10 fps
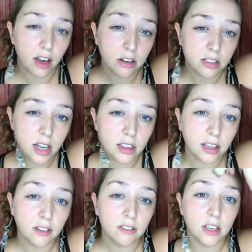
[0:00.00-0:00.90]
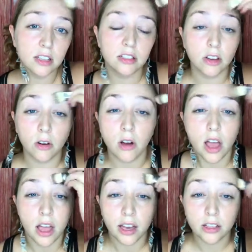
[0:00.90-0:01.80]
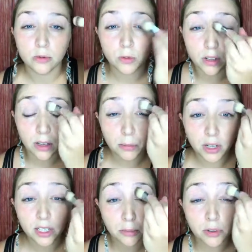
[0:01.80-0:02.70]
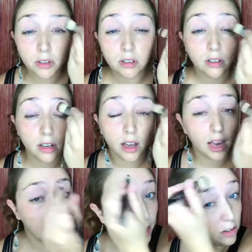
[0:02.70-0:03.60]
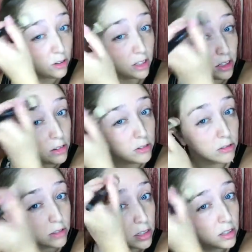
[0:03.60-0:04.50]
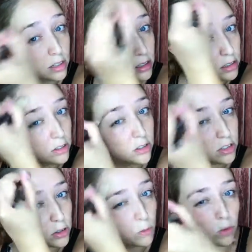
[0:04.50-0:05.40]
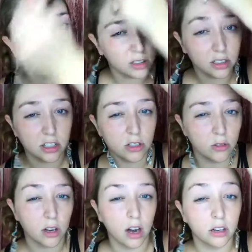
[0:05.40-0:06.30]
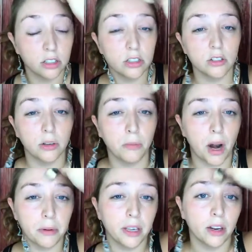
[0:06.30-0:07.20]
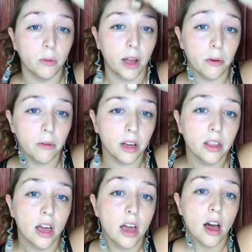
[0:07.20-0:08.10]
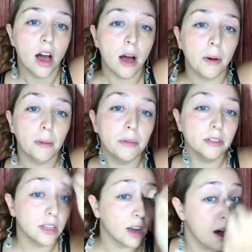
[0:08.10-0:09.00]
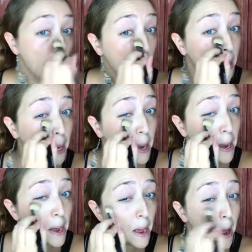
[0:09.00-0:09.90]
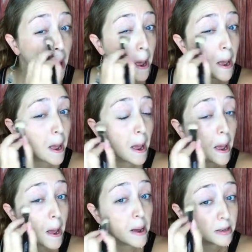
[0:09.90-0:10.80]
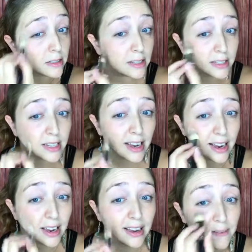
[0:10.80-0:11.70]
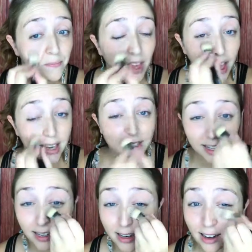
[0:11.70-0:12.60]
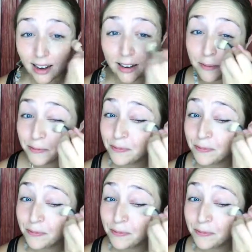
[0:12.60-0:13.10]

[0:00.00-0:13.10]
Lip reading: colors I think of this, so it's really blendable, and you can use usually 1 to 2 colors you can probably get away with. I'm using honey today. Hey Tina!